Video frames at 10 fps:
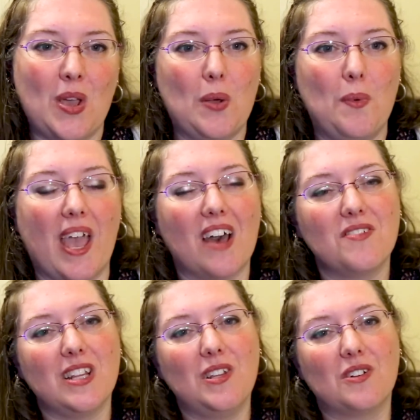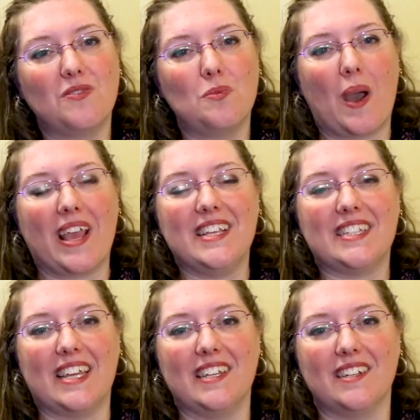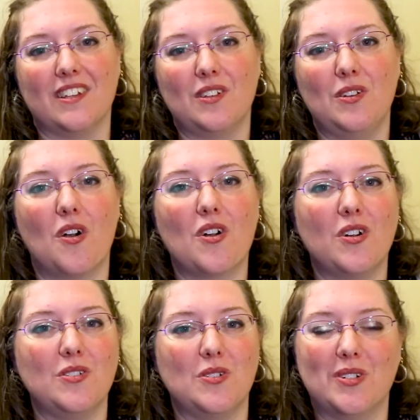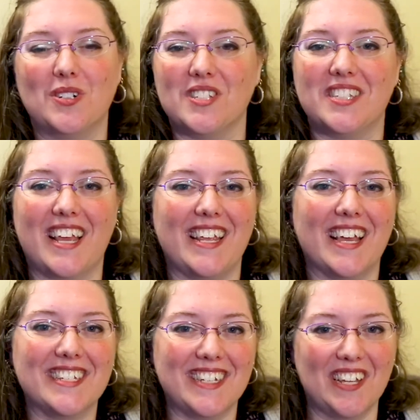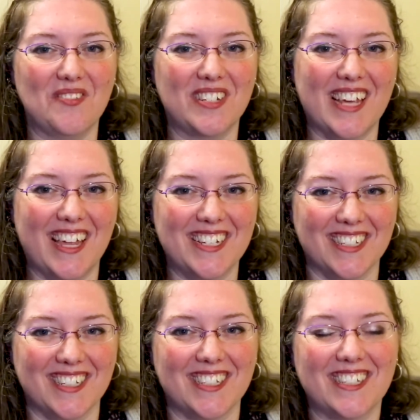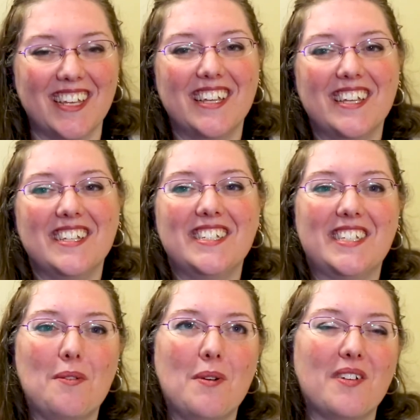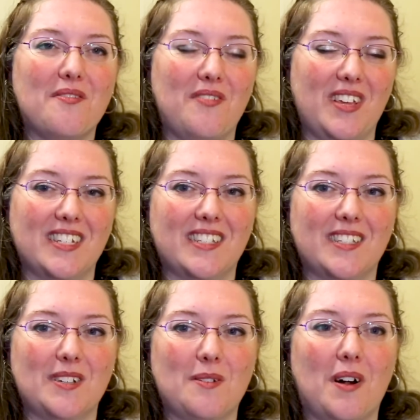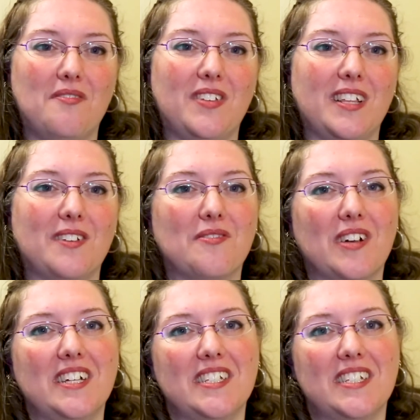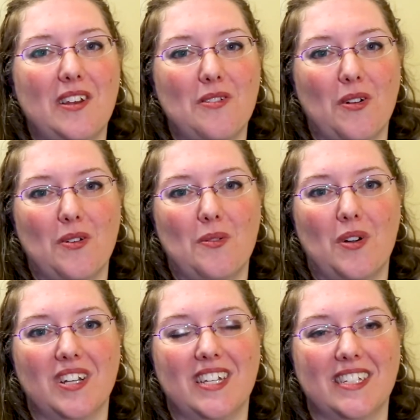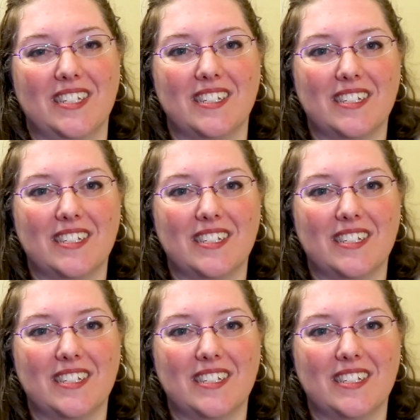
We have to look for ways in, knock on doors, say yes to invitations, see what fits while feeling free to say no to what doesn't.